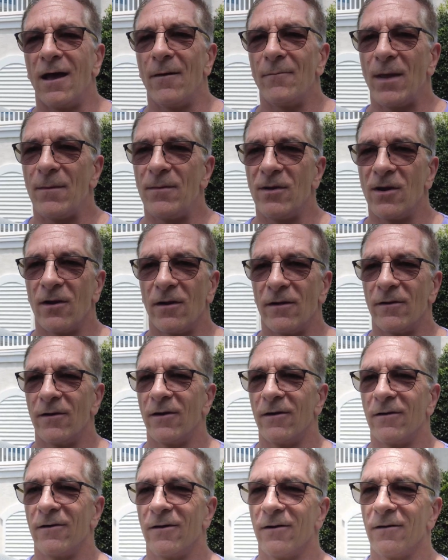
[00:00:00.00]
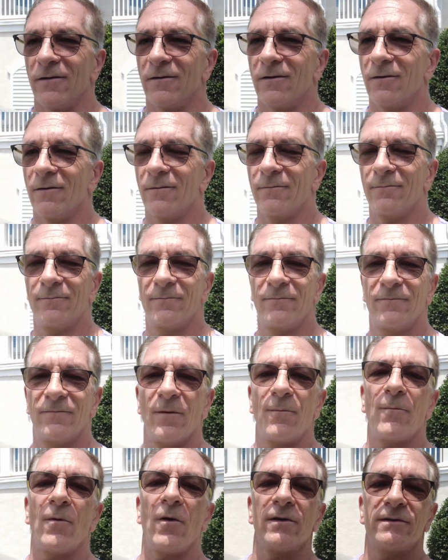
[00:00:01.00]
maybe your
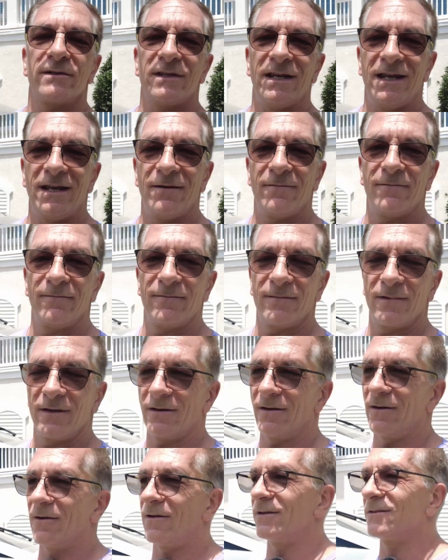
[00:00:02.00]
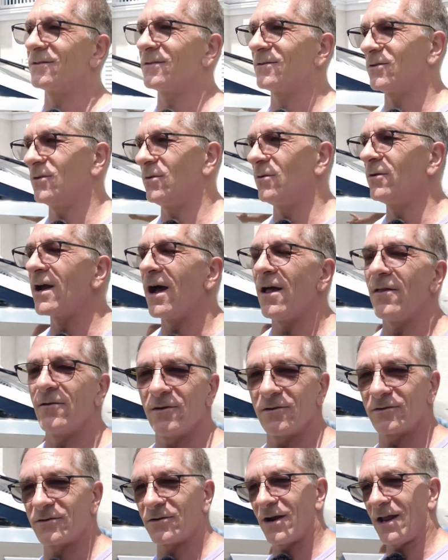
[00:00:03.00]
football team, you know, has 2
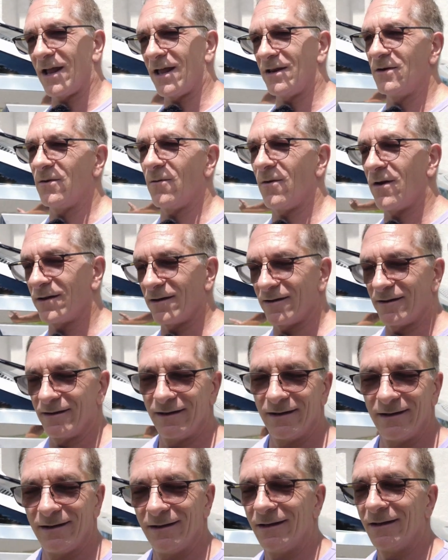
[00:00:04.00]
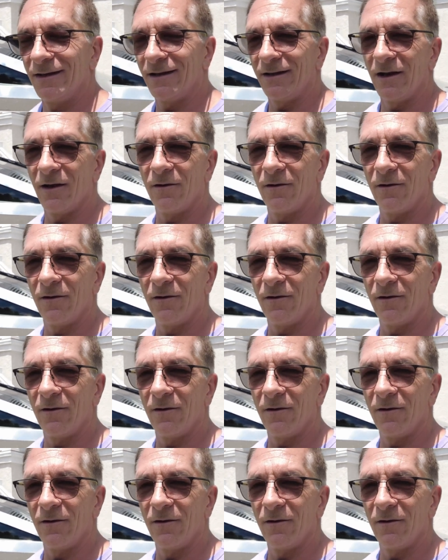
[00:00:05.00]
colors, right? And you want to, you